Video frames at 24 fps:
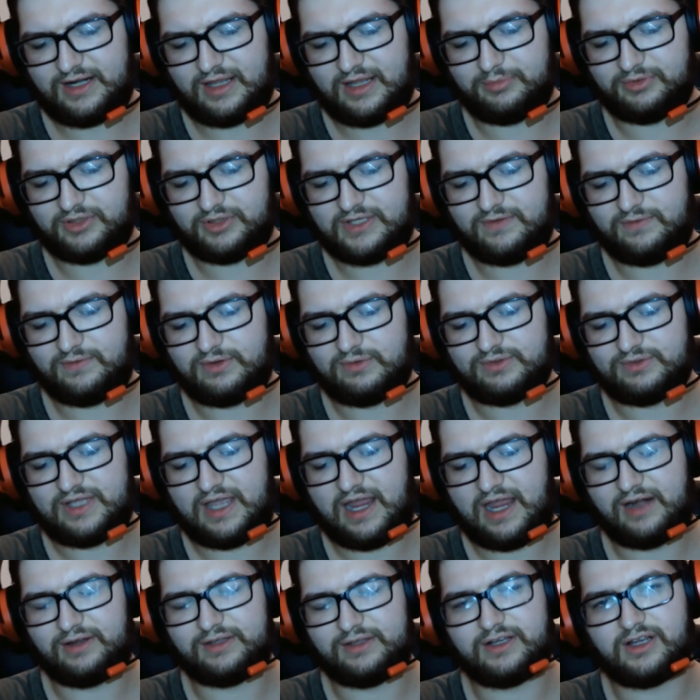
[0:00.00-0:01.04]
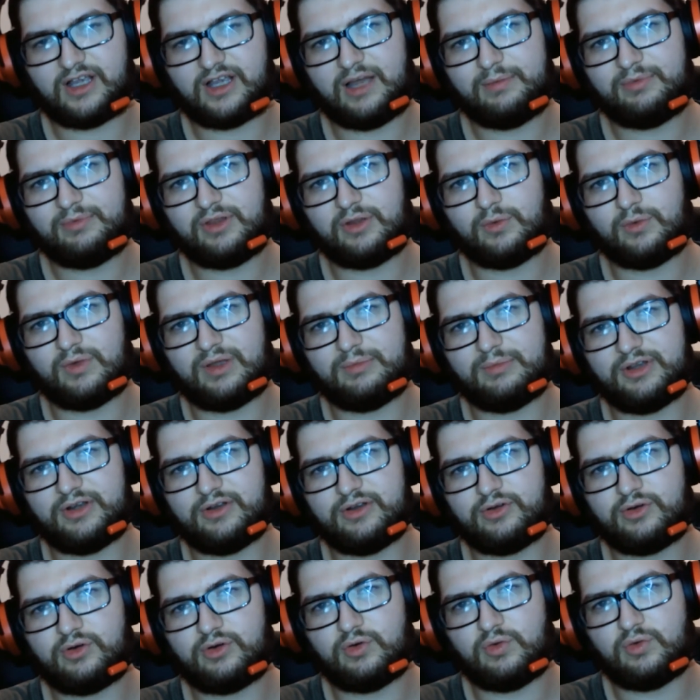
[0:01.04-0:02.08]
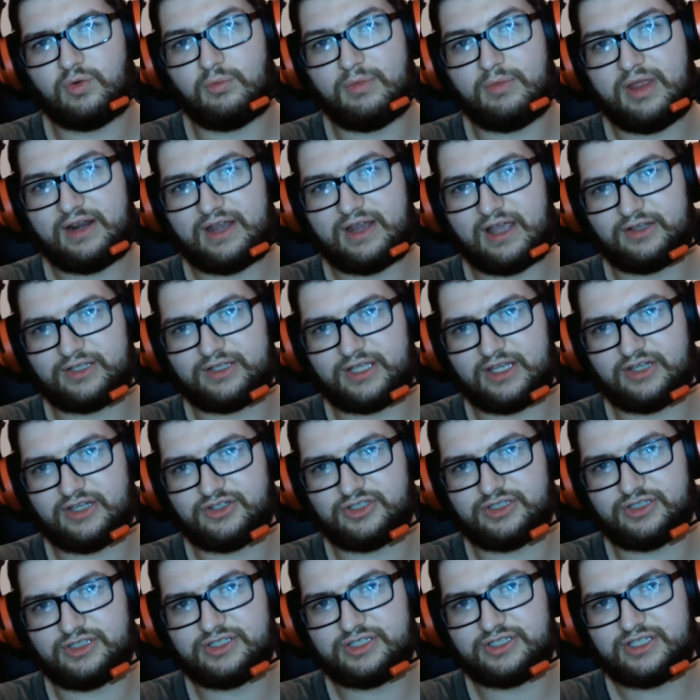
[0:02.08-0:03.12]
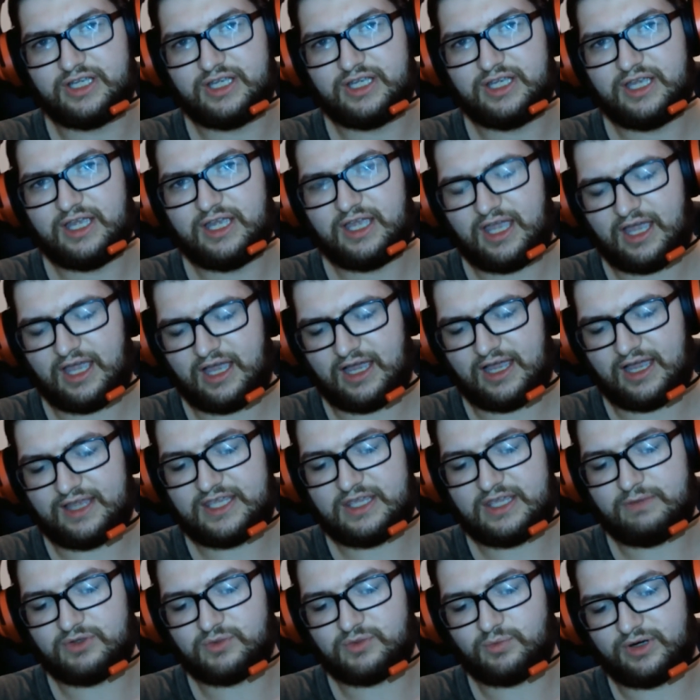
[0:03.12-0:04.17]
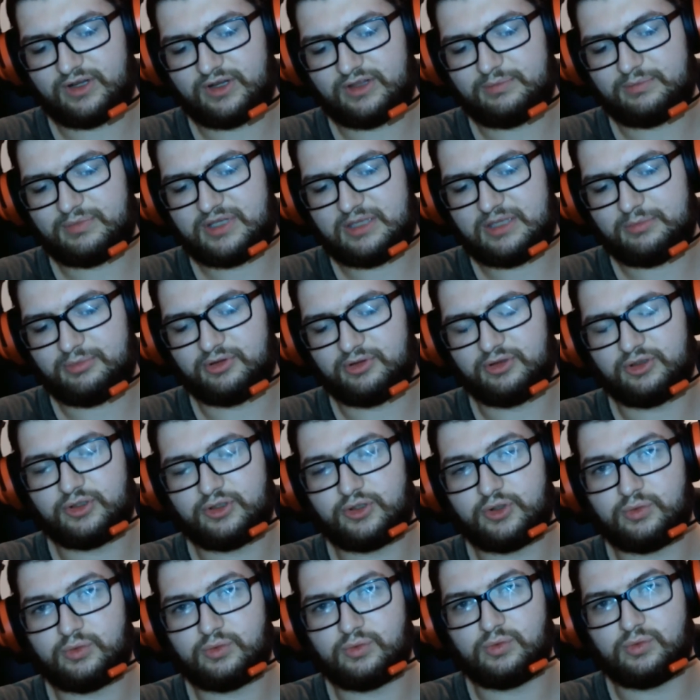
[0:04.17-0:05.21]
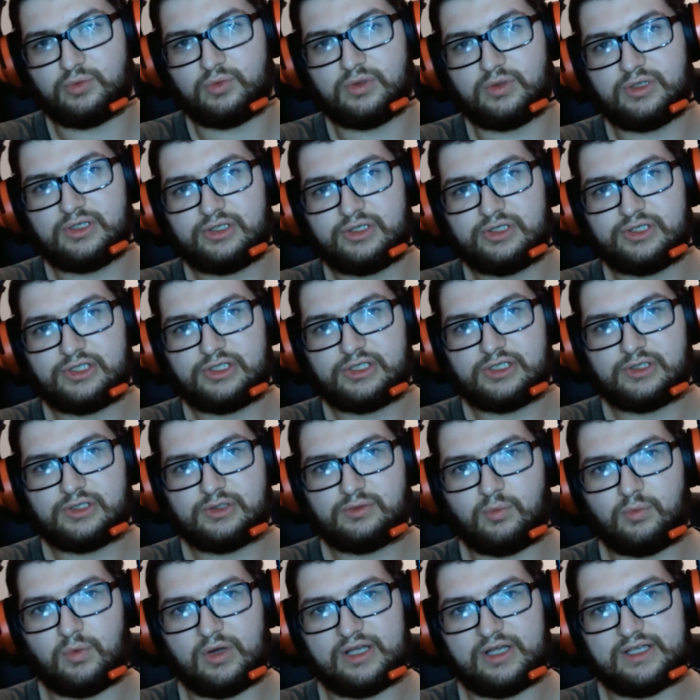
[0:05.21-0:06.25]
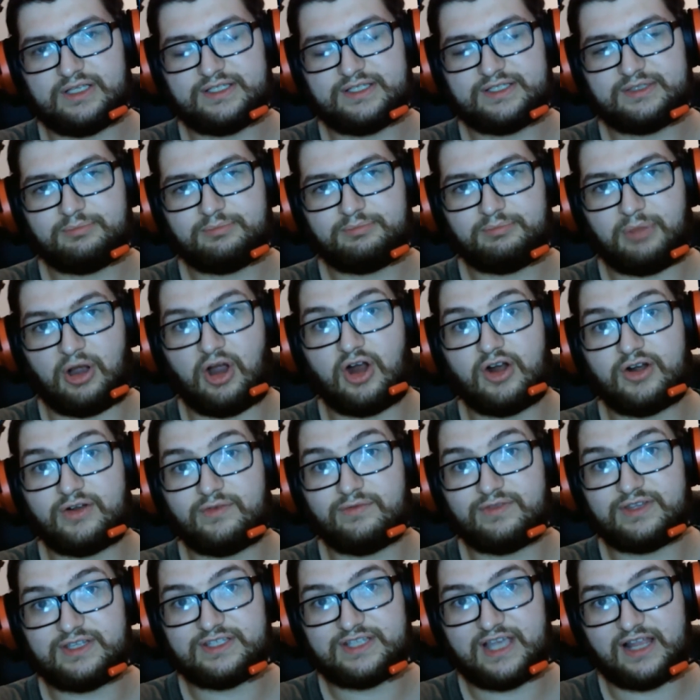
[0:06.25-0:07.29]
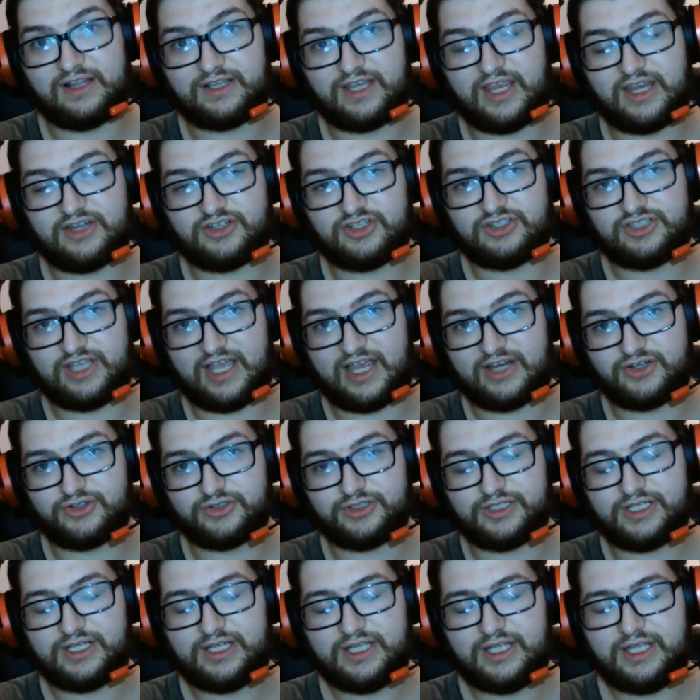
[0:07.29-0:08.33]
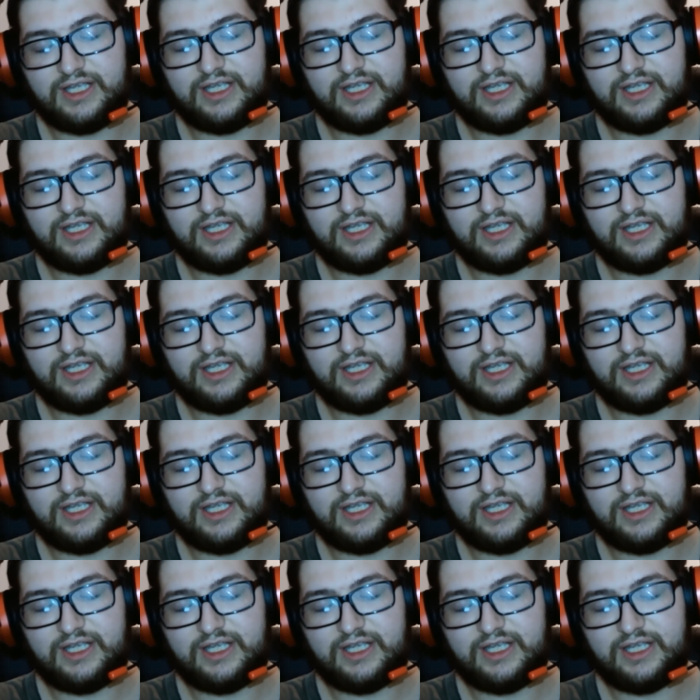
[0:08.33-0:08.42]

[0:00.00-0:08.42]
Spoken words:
I believe he was handling a couple of women who made allegations. He was one of the people who was part of these allegations, actually.